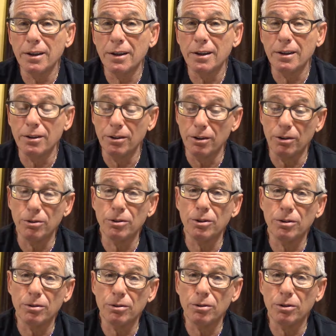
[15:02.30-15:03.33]

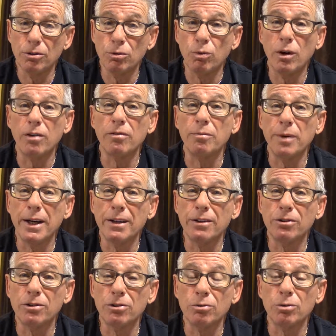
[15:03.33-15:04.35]
your 12
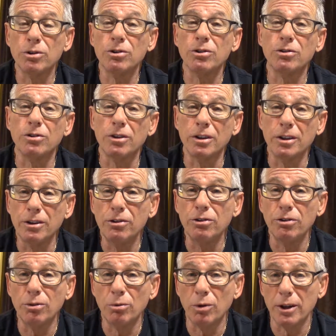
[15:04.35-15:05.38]
pages, which is the
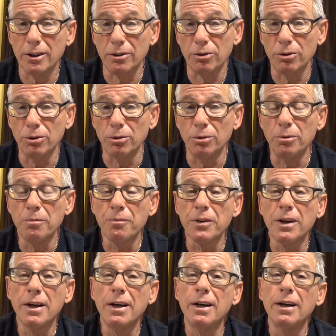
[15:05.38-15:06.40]
least you want to do,
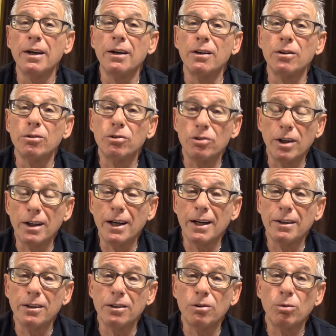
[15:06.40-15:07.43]
you sell
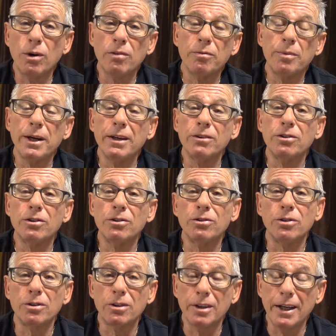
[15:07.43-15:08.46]
out your 12 pages,
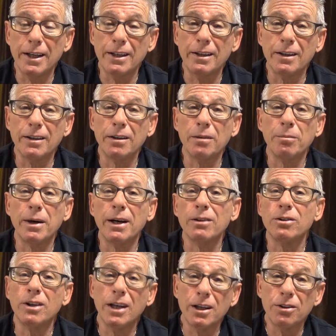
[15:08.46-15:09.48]
you'll take in
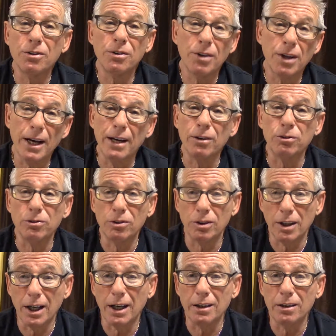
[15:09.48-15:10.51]
about
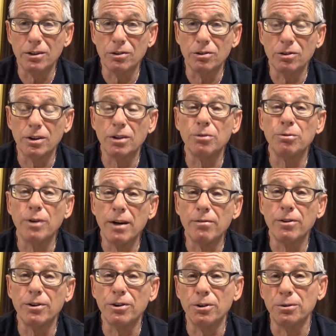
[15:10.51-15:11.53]
$10,000 in
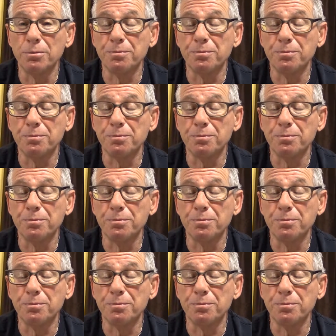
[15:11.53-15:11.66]
revenue.